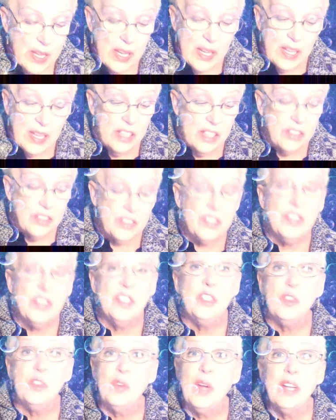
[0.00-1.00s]
Instant
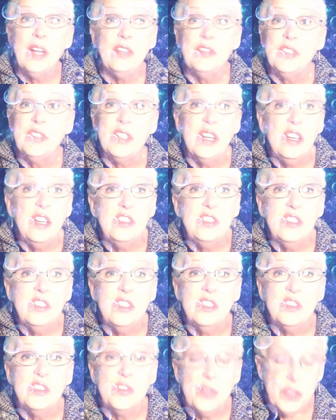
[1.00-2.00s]
gratification is
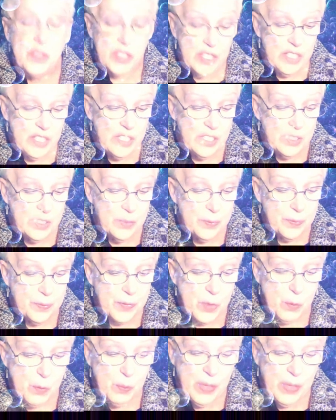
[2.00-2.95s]
fleeting, but